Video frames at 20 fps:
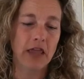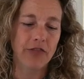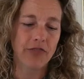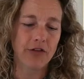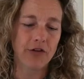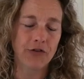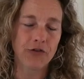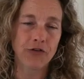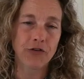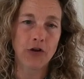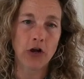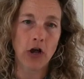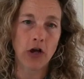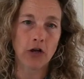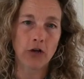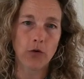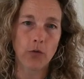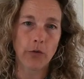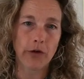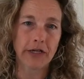They're
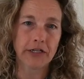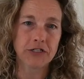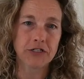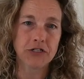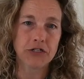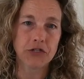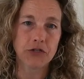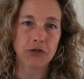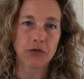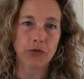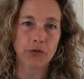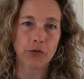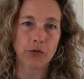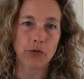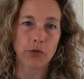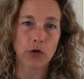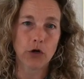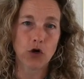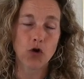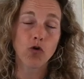not going
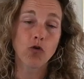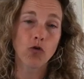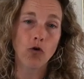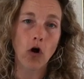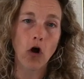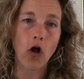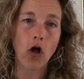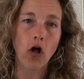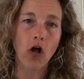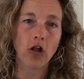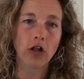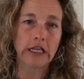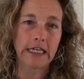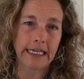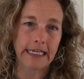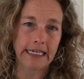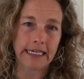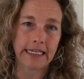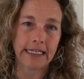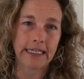to crawl
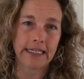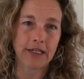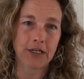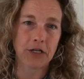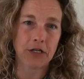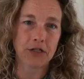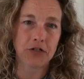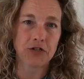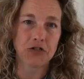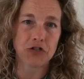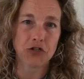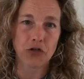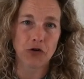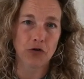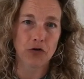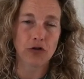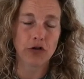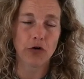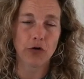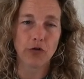into your
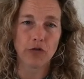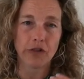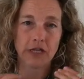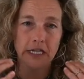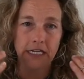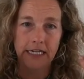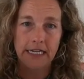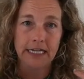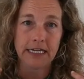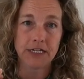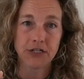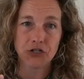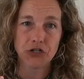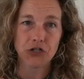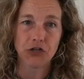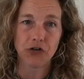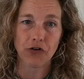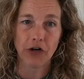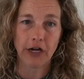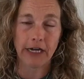clothing and into
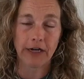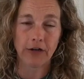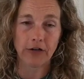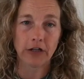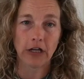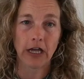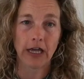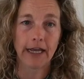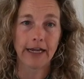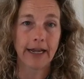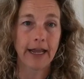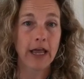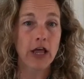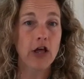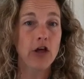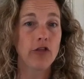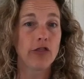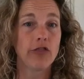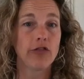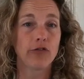your hairline,
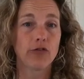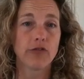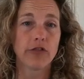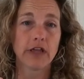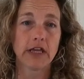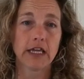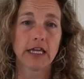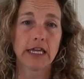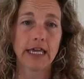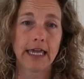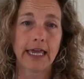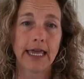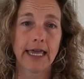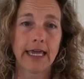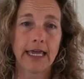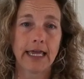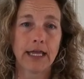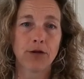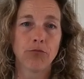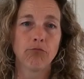though they
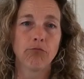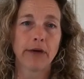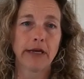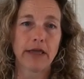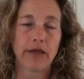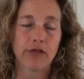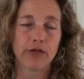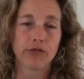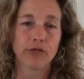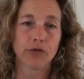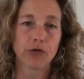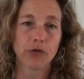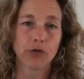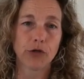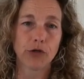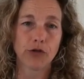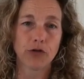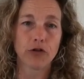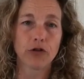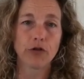can bite through
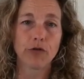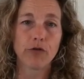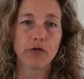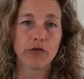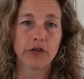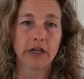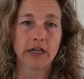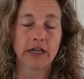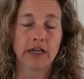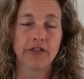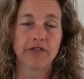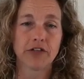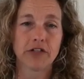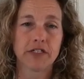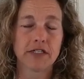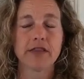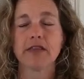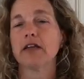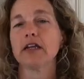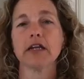your clothing if
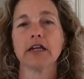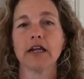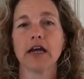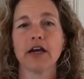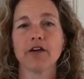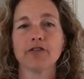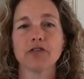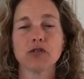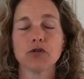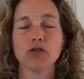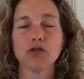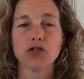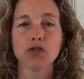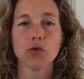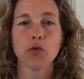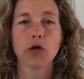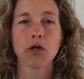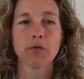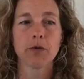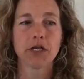it's thin enough. So you do
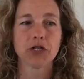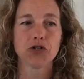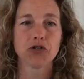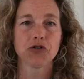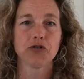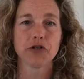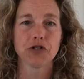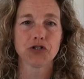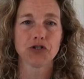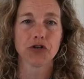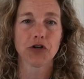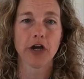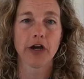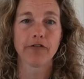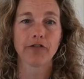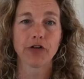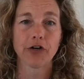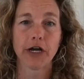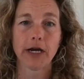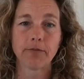want to make sure that you're
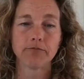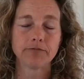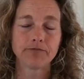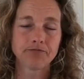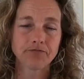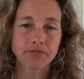covered up.